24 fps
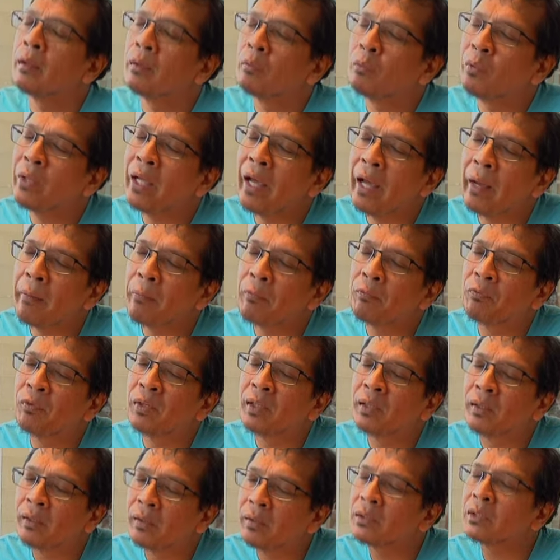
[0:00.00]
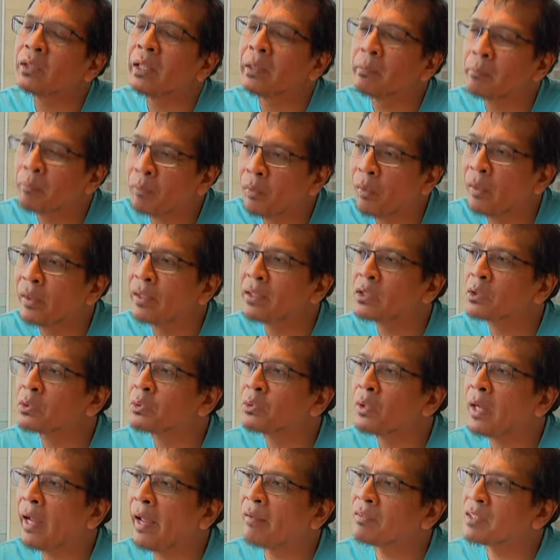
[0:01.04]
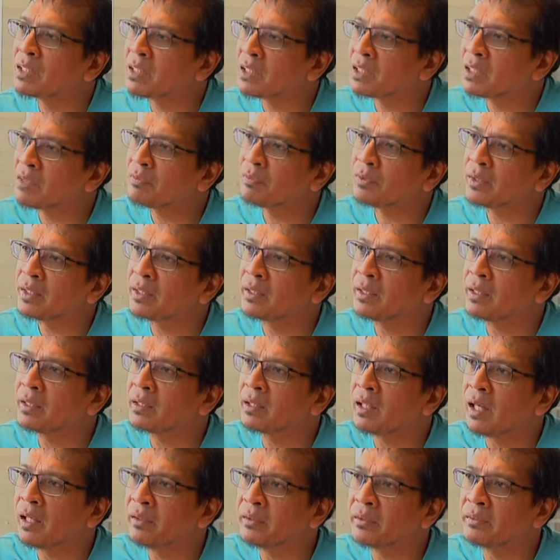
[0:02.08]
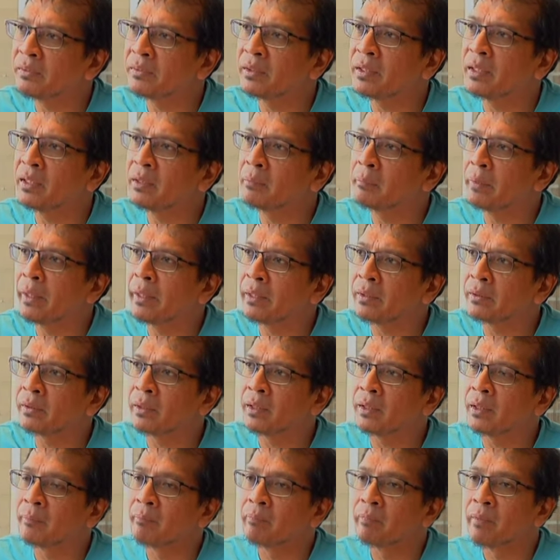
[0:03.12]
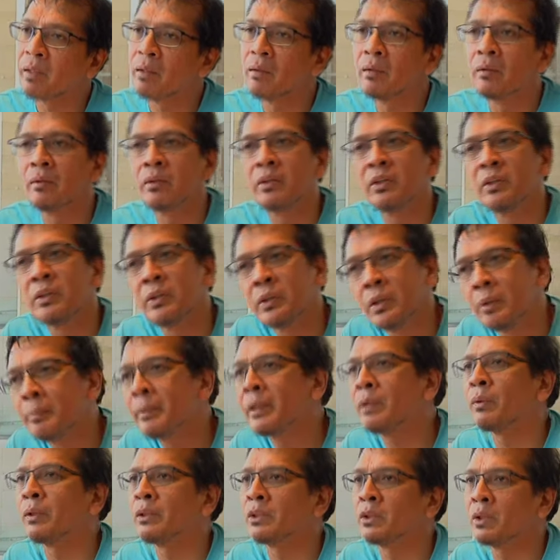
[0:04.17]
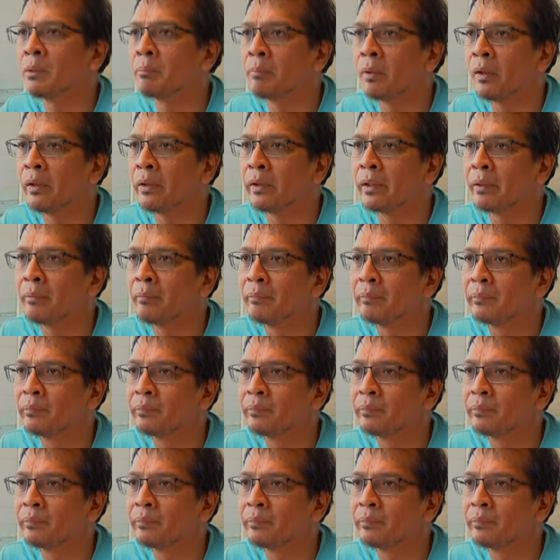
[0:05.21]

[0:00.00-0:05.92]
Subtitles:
we have girls and boys who have certificate in culinary, bakery. Nobody wants to employ them.